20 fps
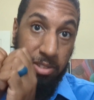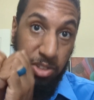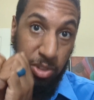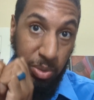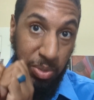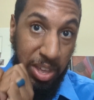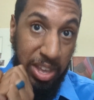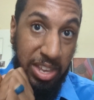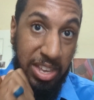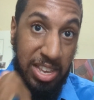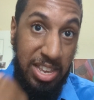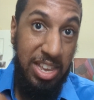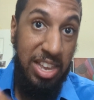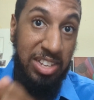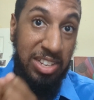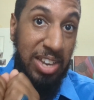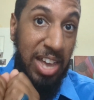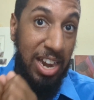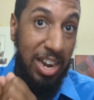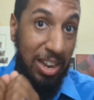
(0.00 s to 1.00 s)
so that he
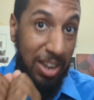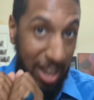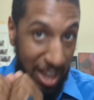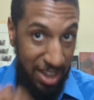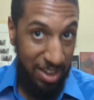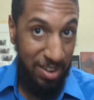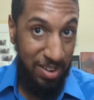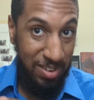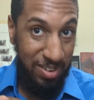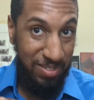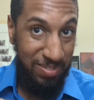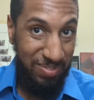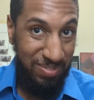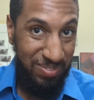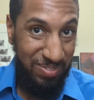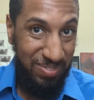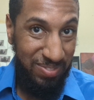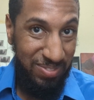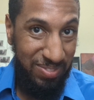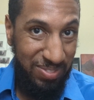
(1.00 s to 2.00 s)
is not a liar,
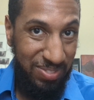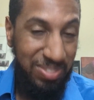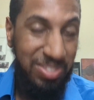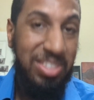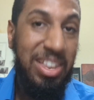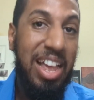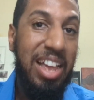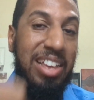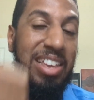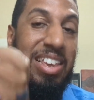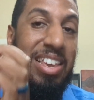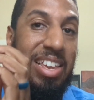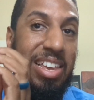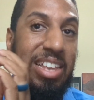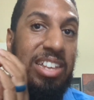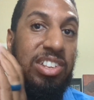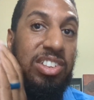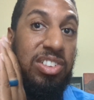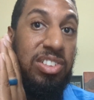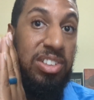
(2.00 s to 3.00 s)
that he
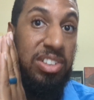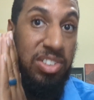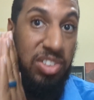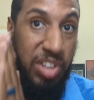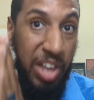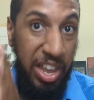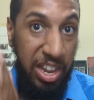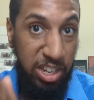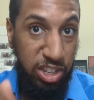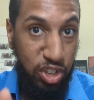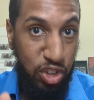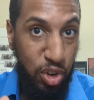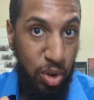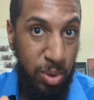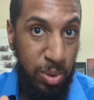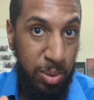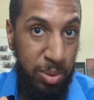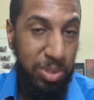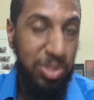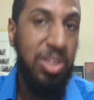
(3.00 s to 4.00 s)
is saying
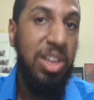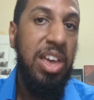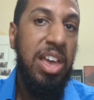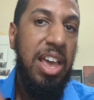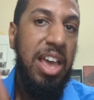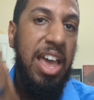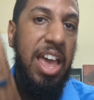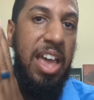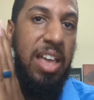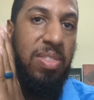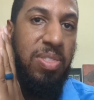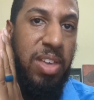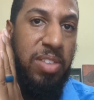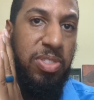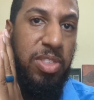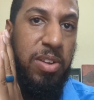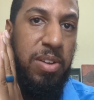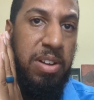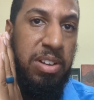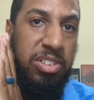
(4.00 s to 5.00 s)
truth, and
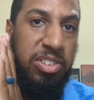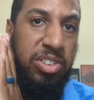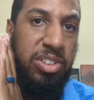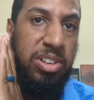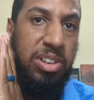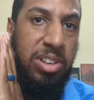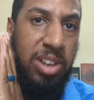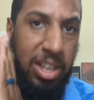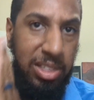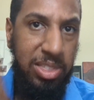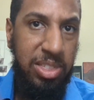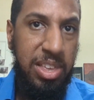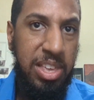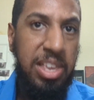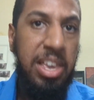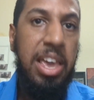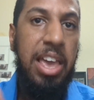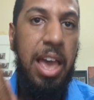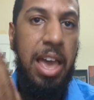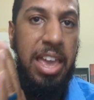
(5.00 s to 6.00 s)
that there is
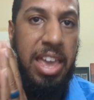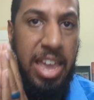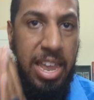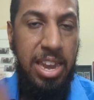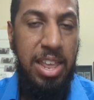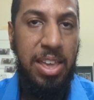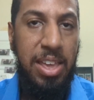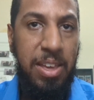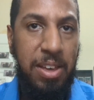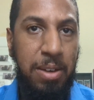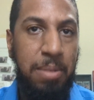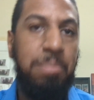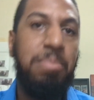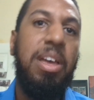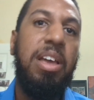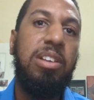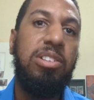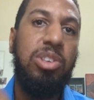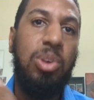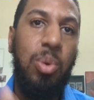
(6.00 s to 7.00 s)
nothing in him
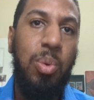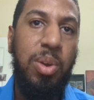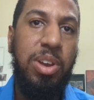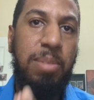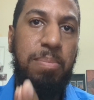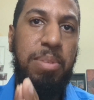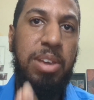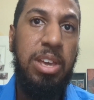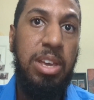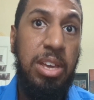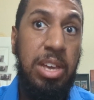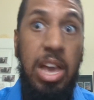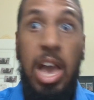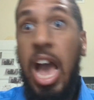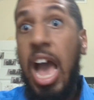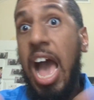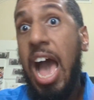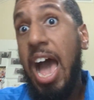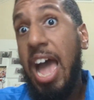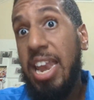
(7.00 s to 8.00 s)
that is going to be,
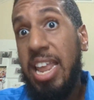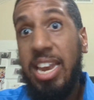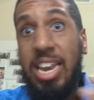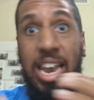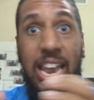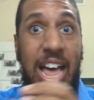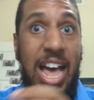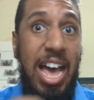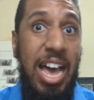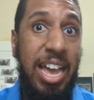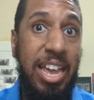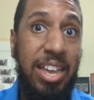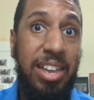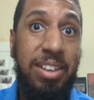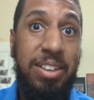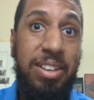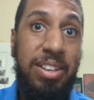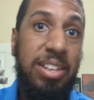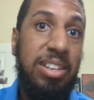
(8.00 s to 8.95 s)
I did lie.